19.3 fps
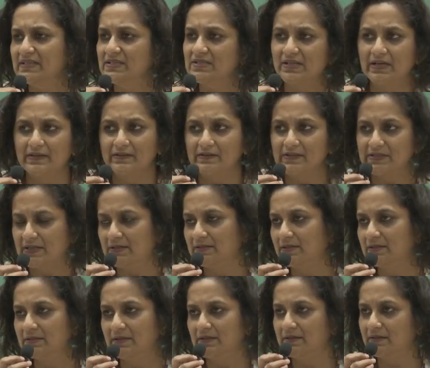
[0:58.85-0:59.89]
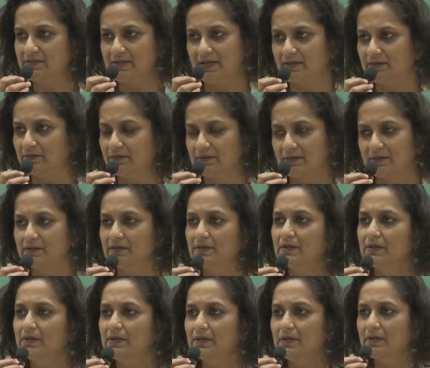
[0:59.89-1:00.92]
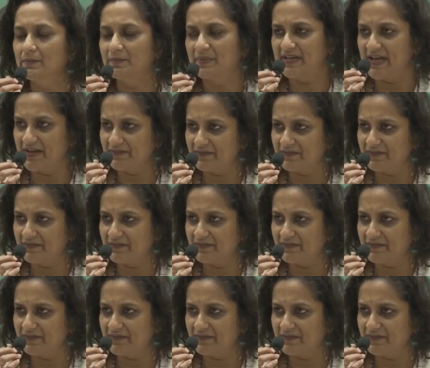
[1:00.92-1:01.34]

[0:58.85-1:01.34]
3-4 varshanantar reject hota, but